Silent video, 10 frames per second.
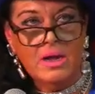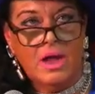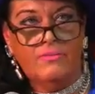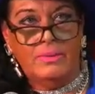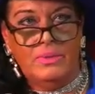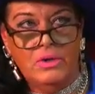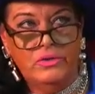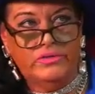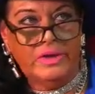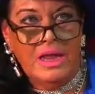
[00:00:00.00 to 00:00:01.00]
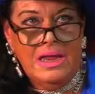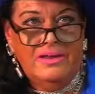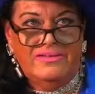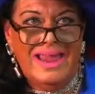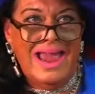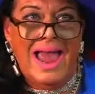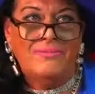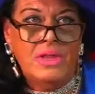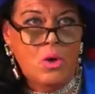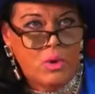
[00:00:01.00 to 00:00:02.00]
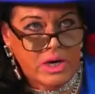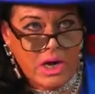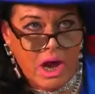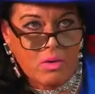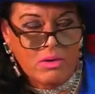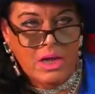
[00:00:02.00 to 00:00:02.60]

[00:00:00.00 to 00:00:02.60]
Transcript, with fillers: of abuse is they have nowhere to go.